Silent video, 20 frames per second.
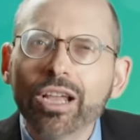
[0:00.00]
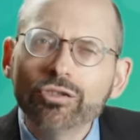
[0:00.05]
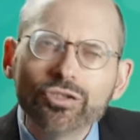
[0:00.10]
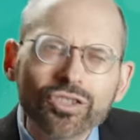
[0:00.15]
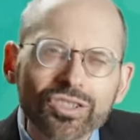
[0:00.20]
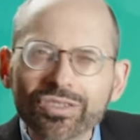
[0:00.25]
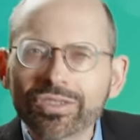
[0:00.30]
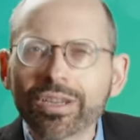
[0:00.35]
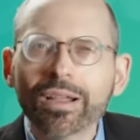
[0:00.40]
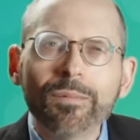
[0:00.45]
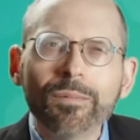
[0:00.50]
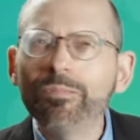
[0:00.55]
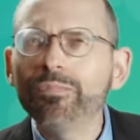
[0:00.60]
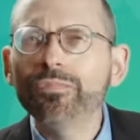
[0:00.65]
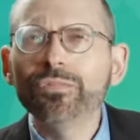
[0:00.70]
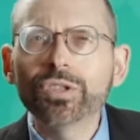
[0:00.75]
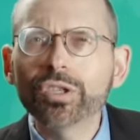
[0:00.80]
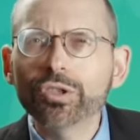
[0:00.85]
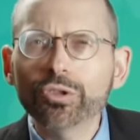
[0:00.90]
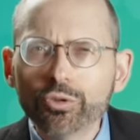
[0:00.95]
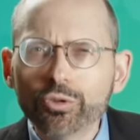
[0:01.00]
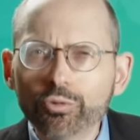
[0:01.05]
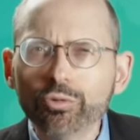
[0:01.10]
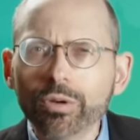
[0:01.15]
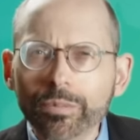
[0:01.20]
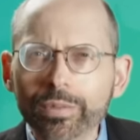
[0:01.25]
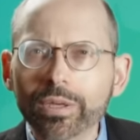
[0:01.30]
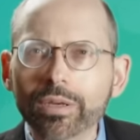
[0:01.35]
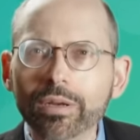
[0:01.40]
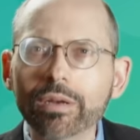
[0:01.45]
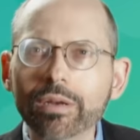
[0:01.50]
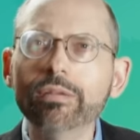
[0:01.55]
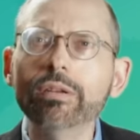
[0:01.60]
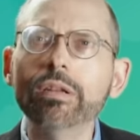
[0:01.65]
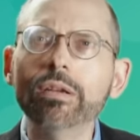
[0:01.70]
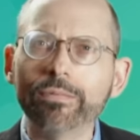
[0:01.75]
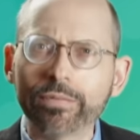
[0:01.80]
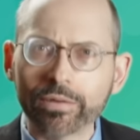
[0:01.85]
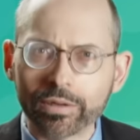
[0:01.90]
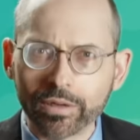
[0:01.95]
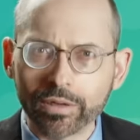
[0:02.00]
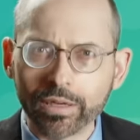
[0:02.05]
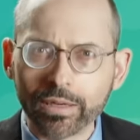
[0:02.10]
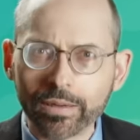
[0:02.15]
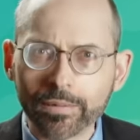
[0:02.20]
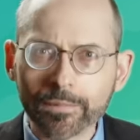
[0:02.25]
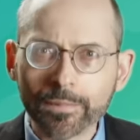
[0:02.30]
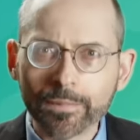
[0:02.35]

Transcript: just distributed differently.